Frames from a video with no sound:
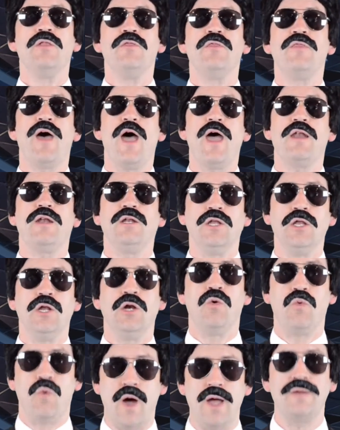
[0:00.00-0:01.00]
that
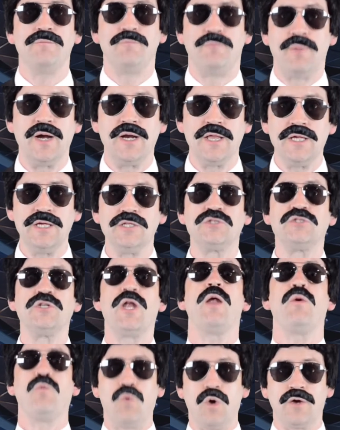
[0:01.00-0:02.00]
little white bunny is
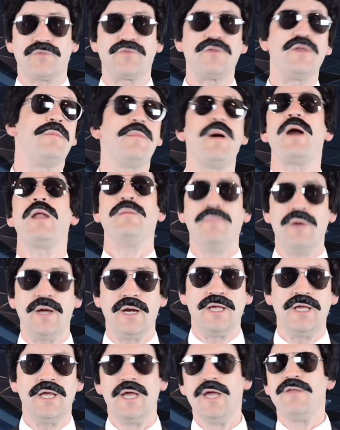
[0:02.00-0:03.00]
not worth the amount of
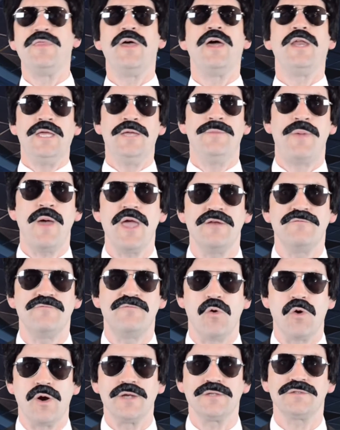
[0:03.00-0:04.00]
money that he paid
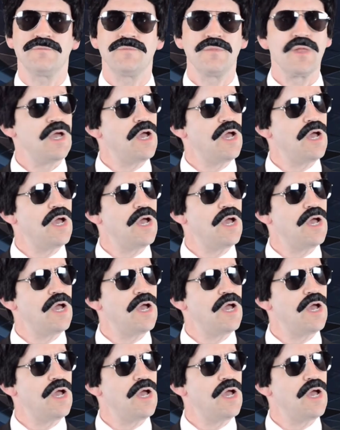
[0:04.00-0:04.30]
for it.